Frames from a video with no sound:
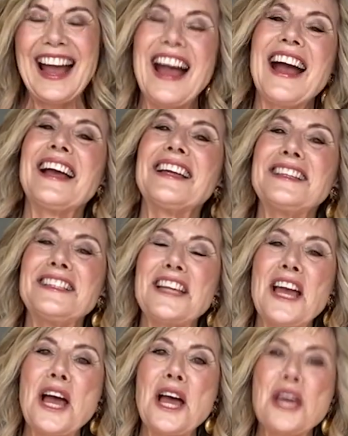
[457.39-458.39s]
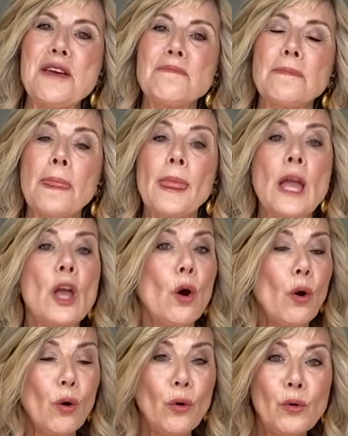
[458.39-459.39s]
And
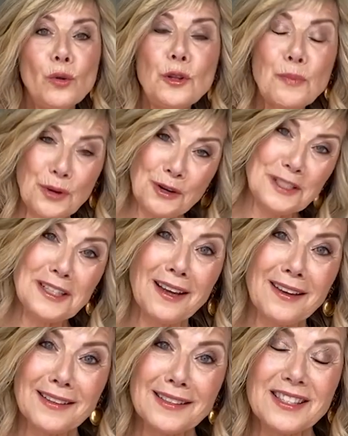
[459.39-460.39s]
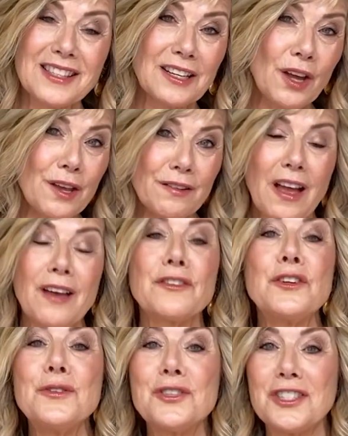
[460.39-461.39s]
all the products that I've
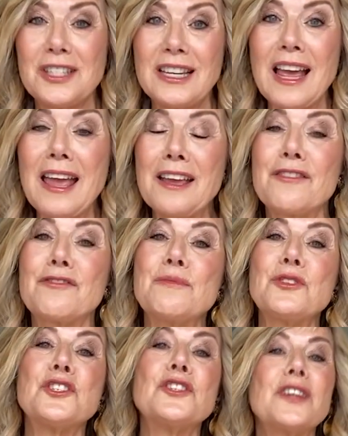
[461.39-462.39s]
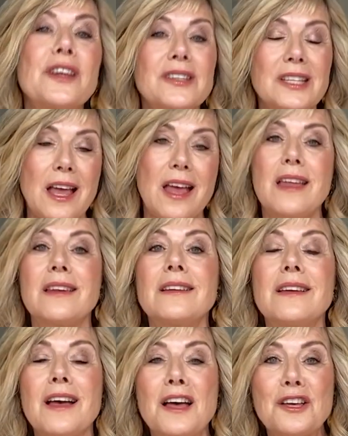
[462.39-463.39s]
used today from Studio
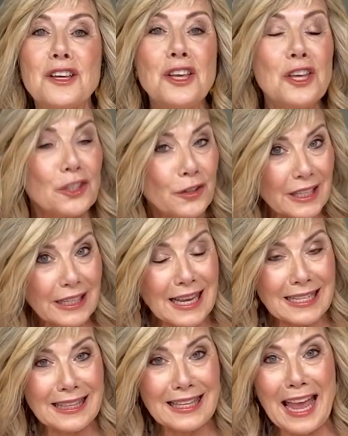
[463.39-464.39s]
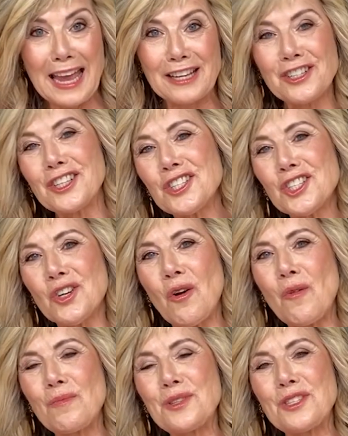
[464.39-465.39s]
10, you can get in the Ageless
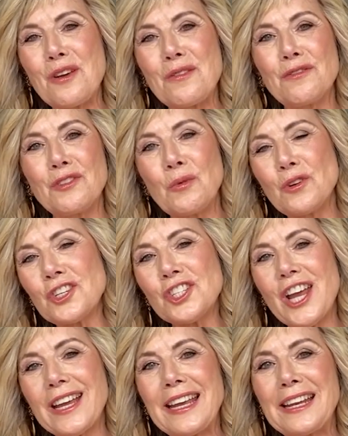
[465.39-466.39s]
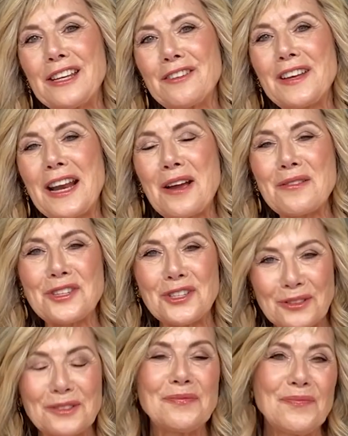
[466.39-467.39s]
Shop. So if you want to check any of it out,
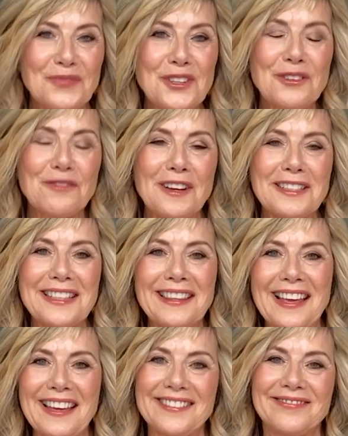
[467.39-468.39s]
you'll find it there.